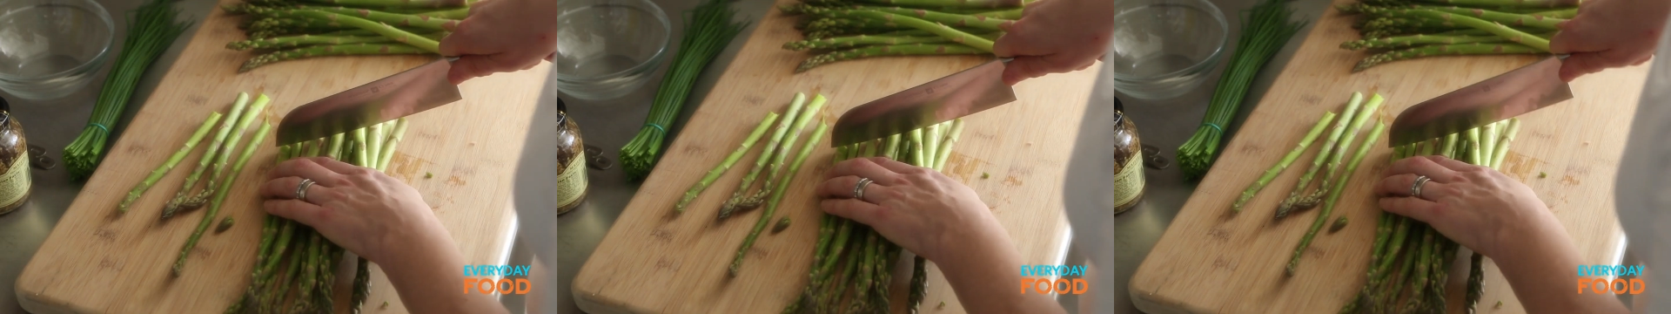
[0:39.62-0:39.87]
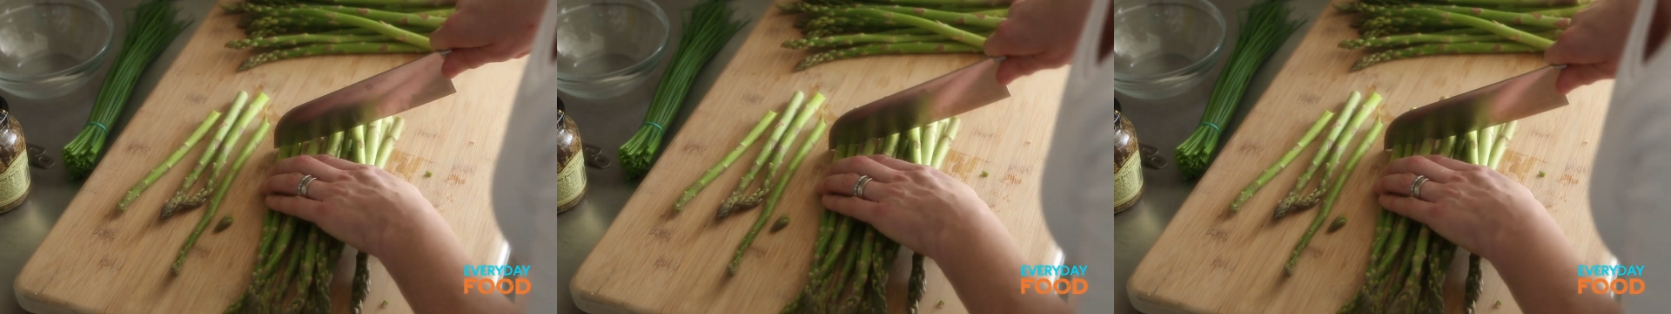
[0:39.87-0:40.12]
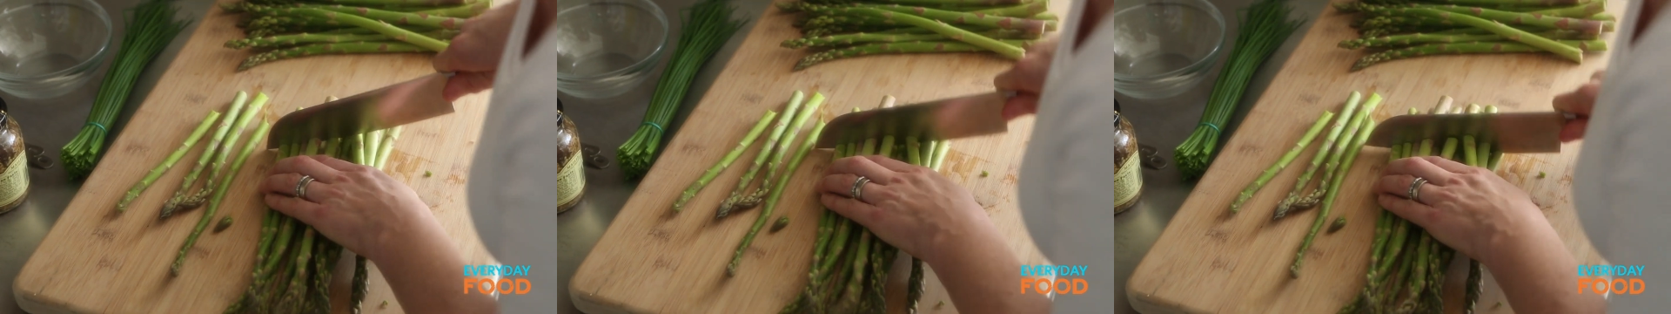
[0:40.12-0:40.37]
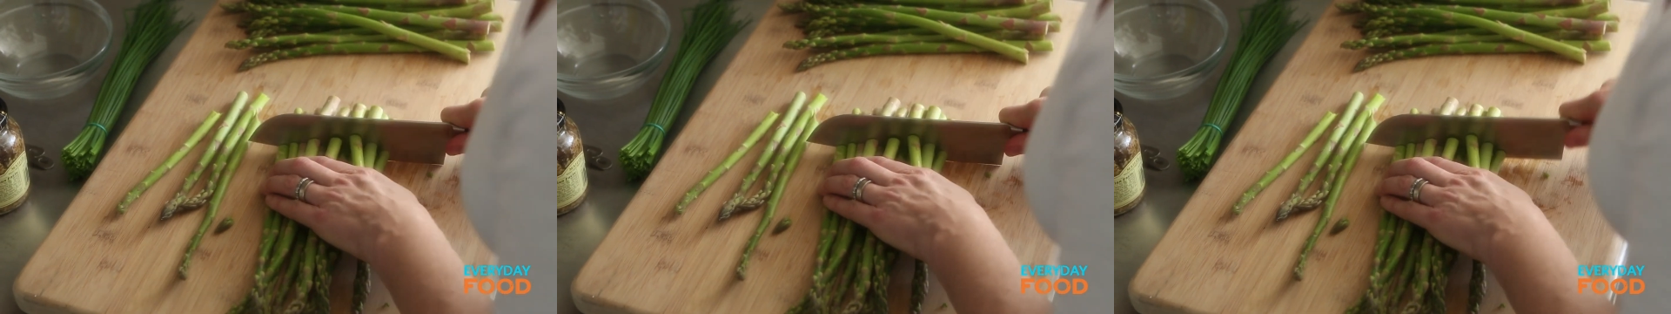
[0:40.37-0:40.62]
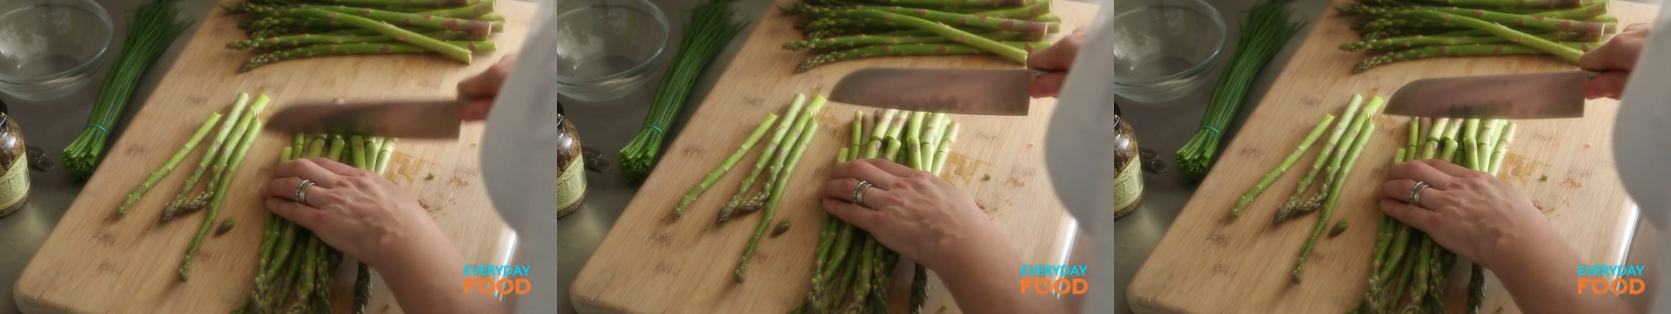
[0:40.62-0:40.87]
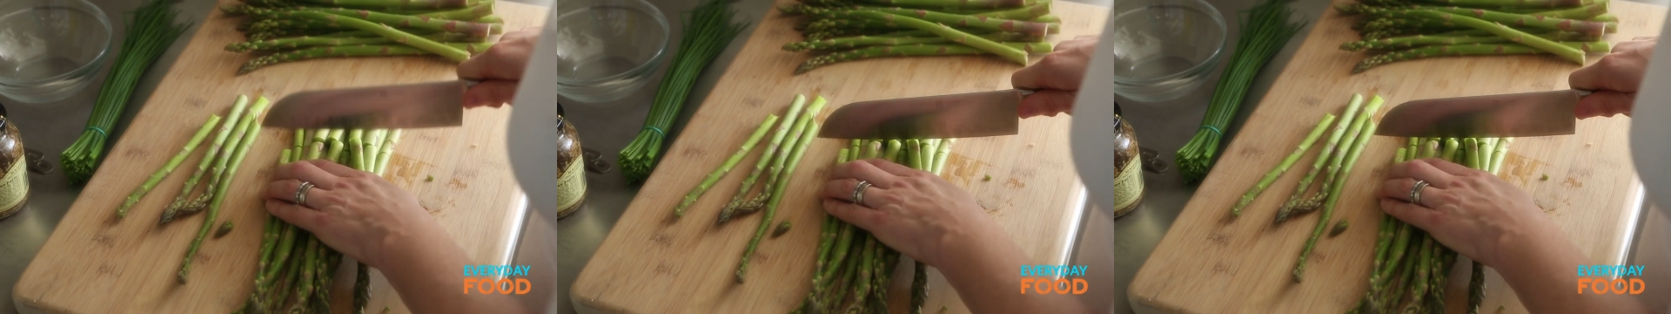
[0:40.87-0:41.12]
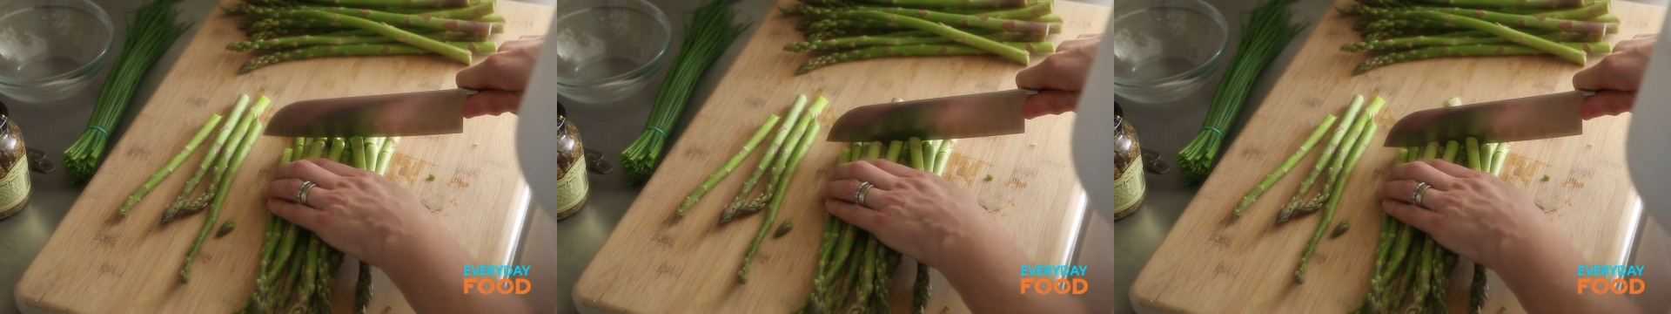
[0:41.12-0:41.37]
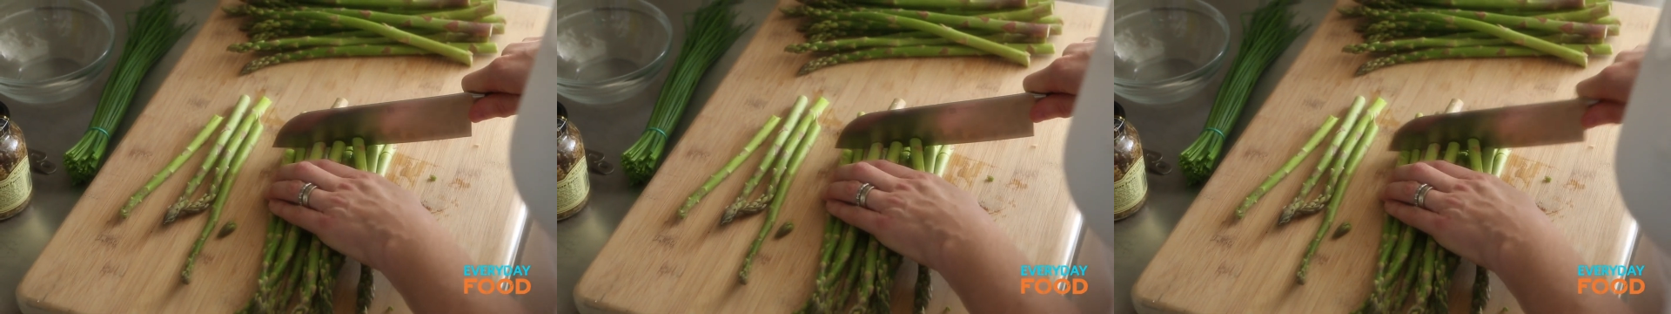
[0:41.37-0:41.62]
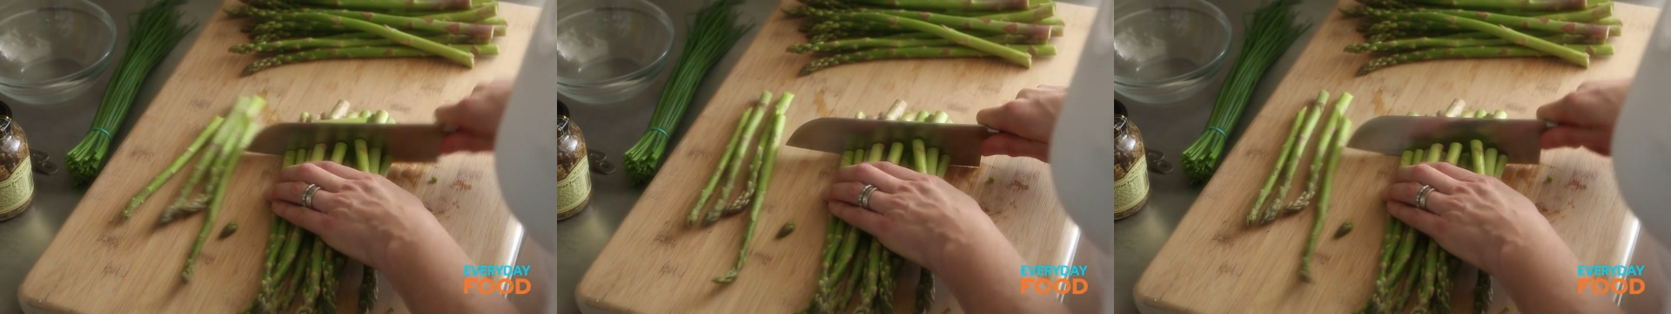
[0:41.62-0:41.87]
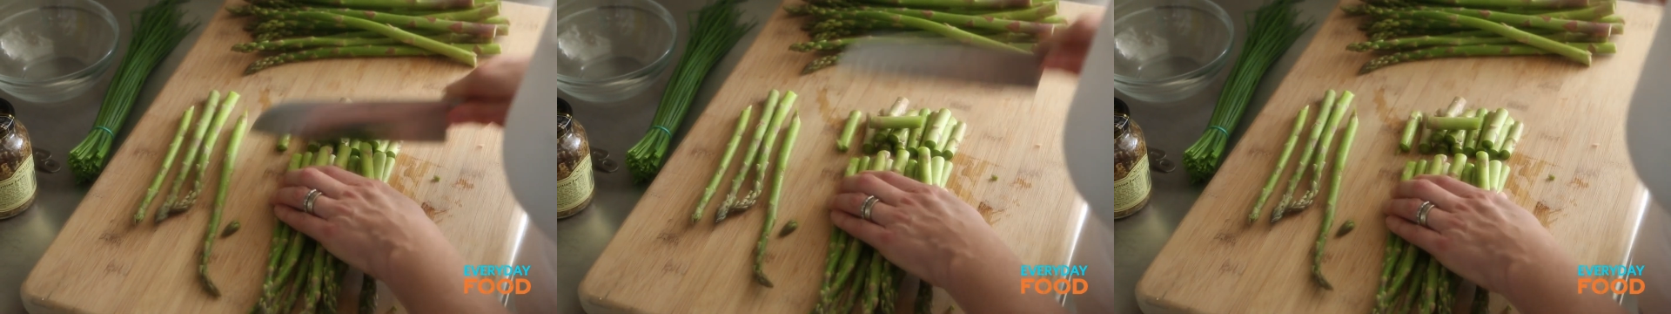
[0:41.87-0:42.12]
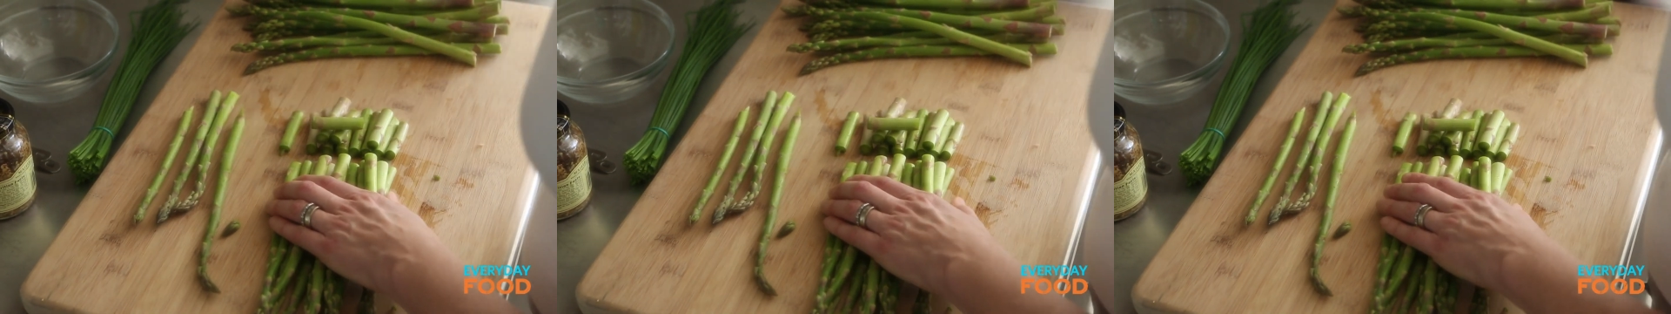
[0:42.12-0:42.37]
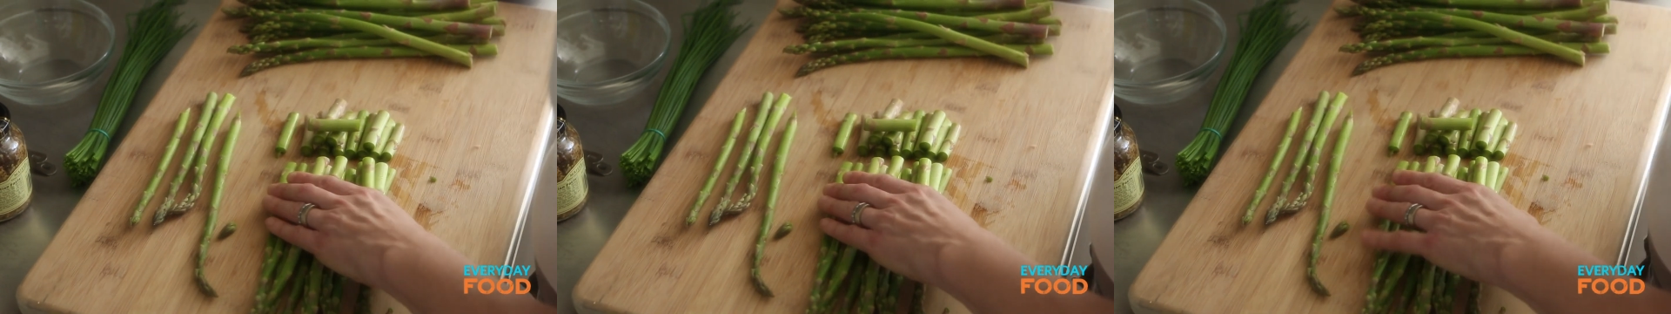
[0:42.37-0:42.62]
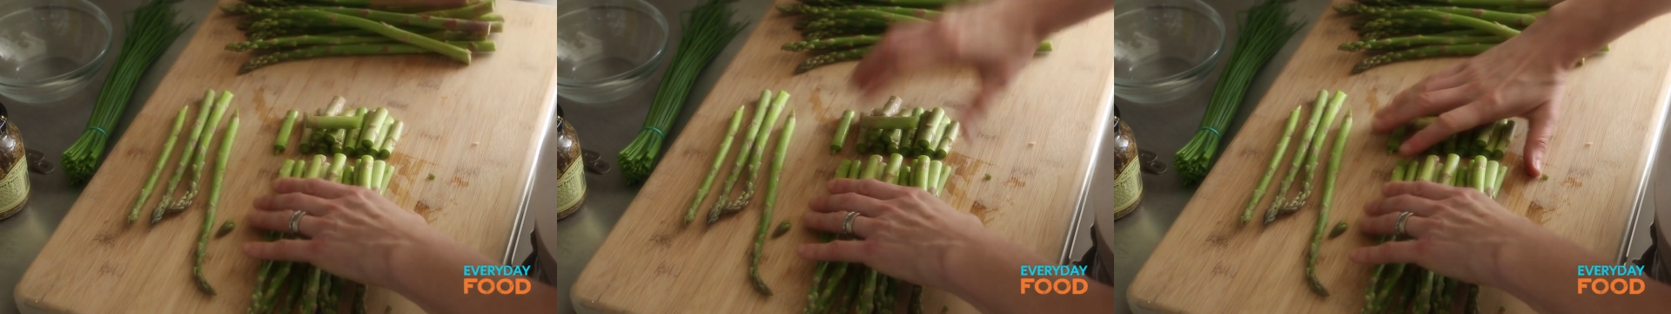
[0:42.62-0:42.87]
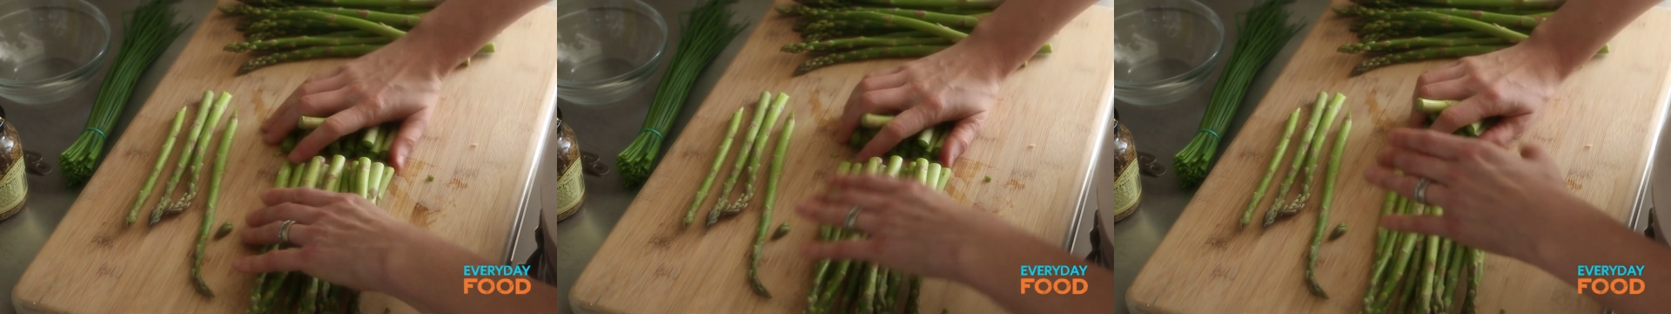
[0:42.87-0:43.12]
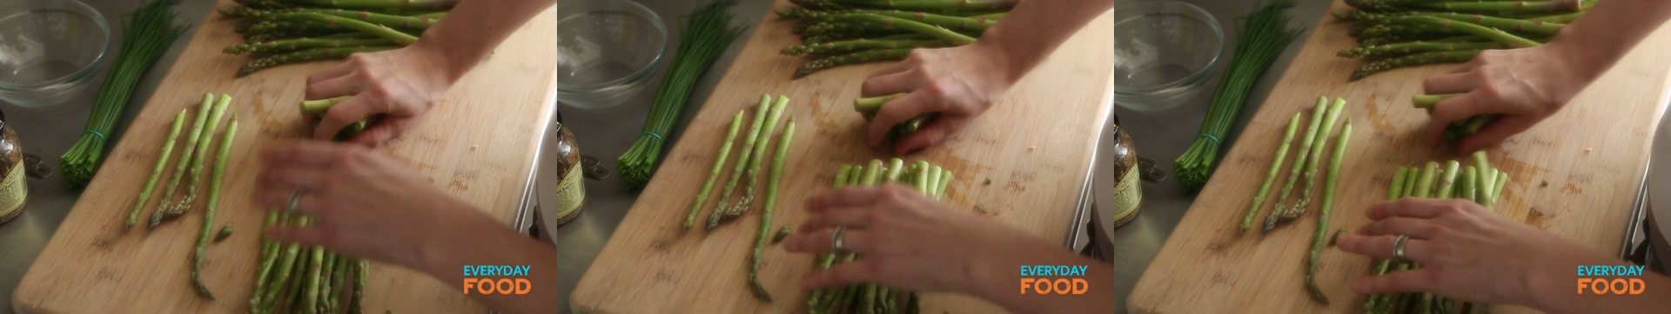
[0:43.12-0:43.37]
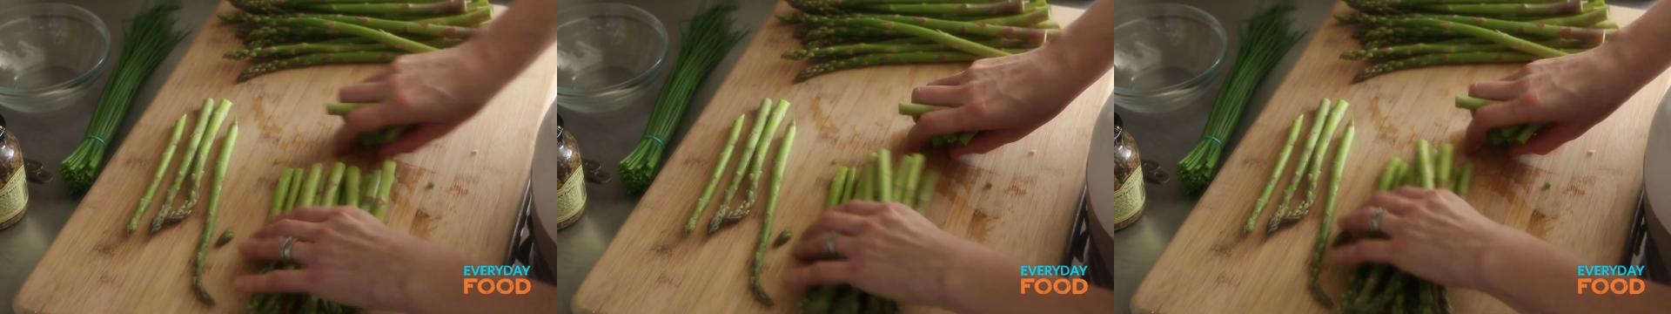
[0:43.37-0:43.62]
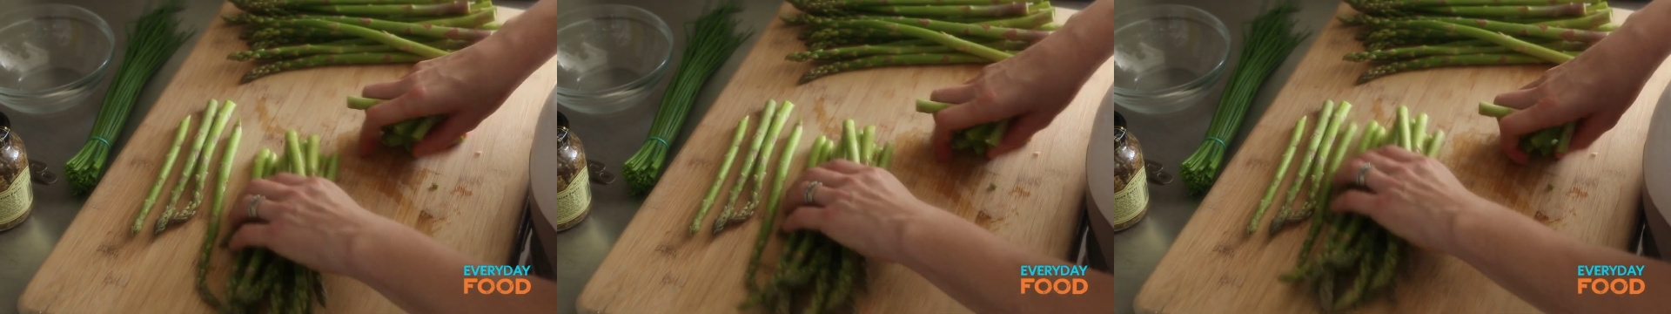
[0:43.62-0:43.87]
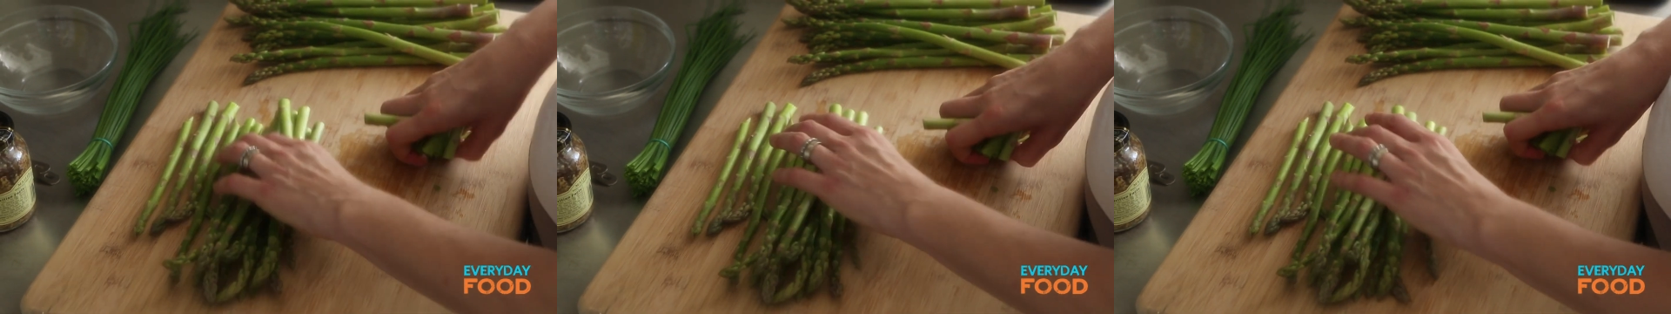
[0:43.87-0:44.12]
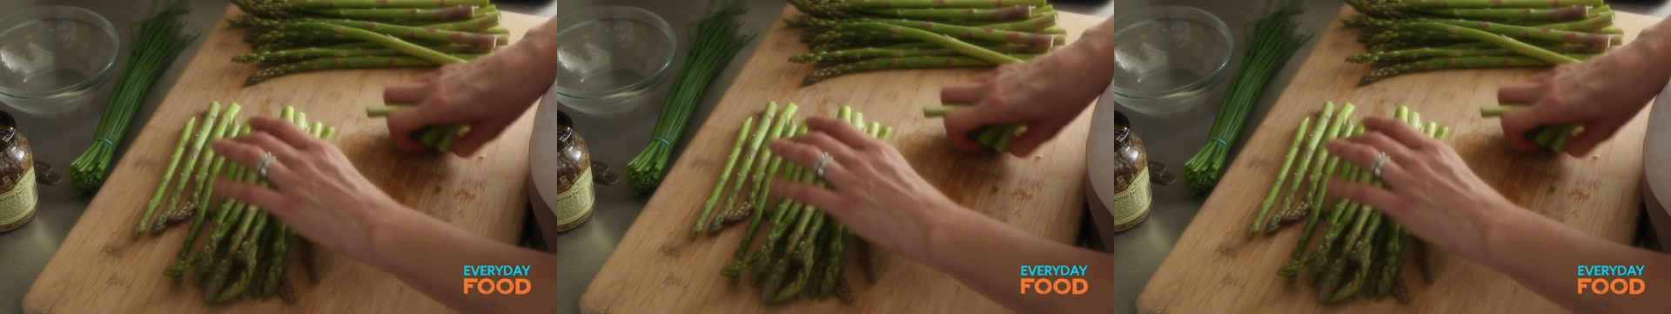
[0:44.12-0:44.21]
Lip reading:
No face is visible, so there are no lips to read.